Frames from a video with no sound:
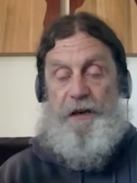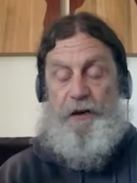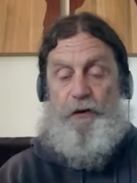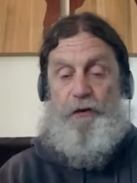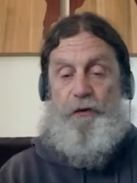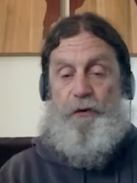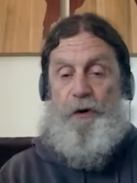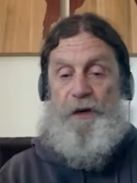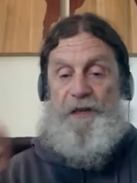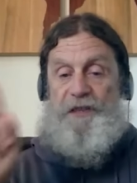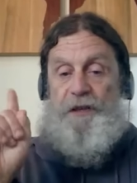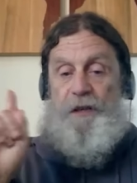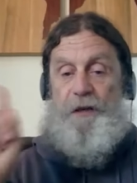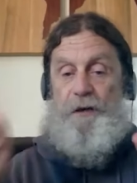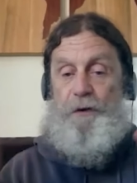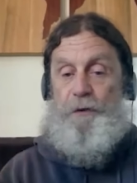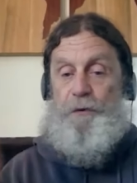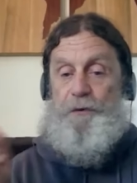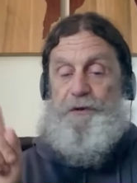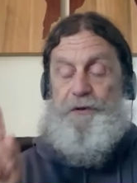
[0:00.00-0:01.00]
in cross
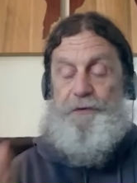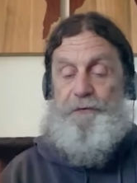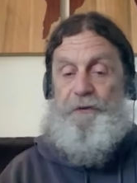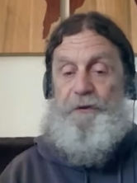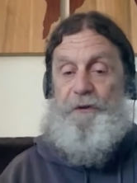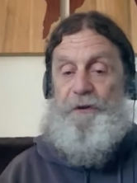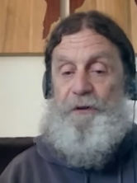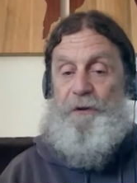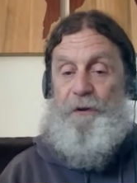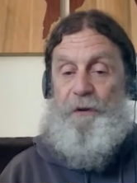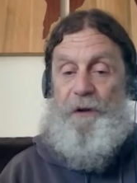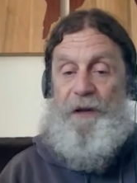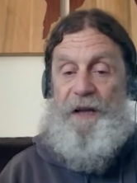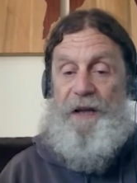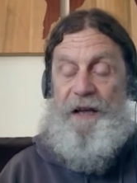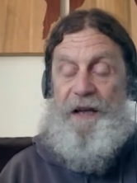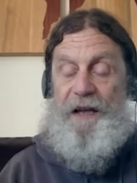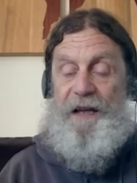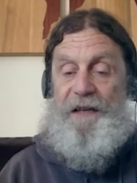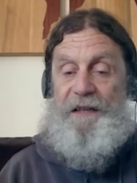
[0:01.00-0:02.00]
cultural
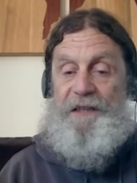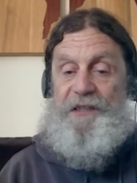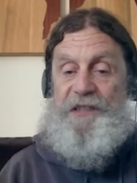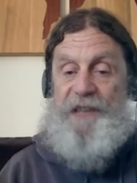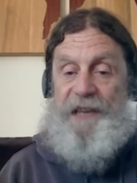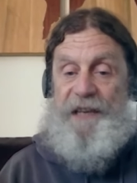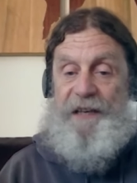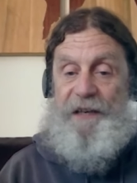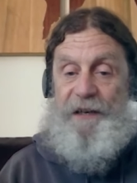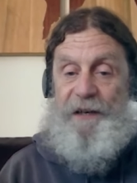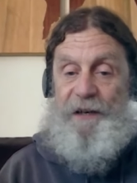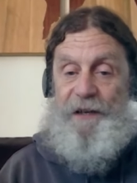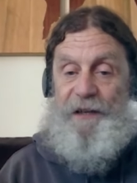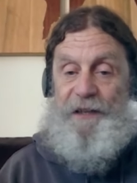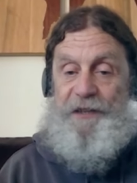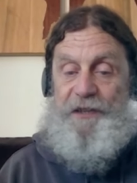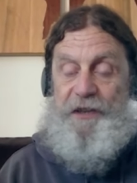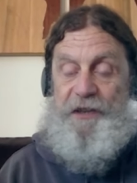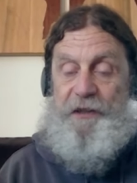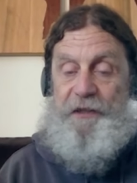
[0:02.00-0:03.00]

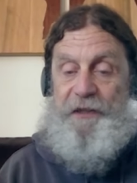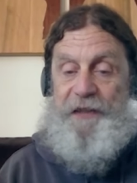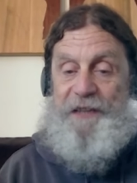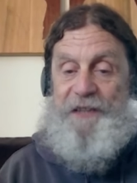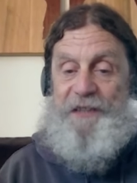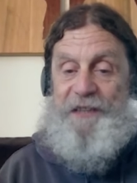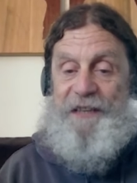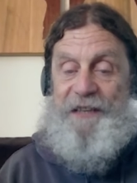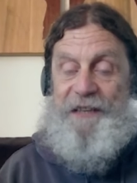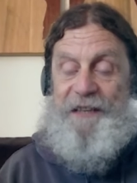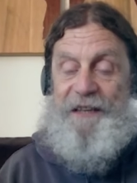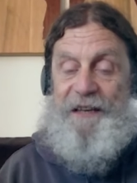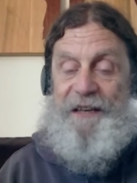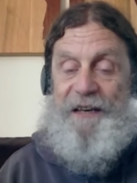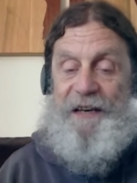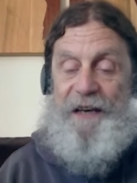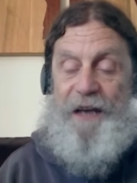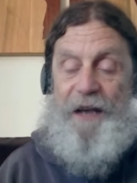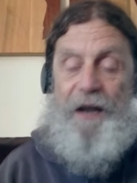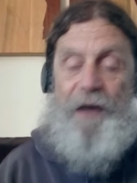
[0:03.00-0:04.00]
psychology, things like
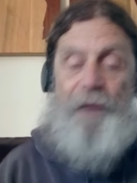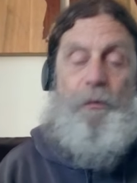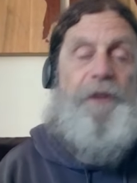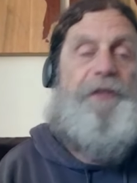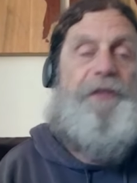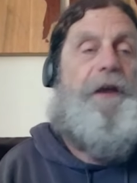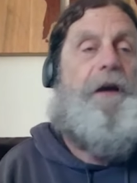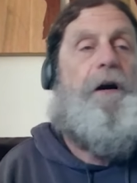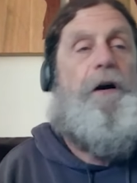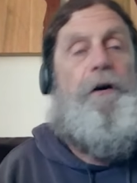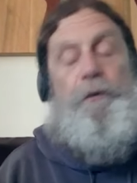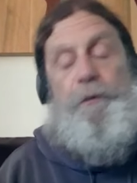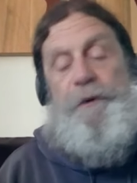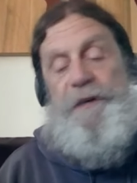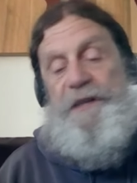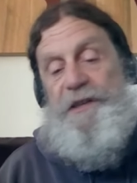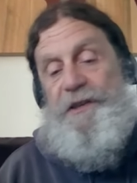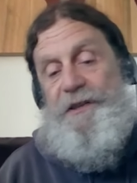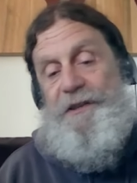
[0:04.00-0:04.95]
that, what they always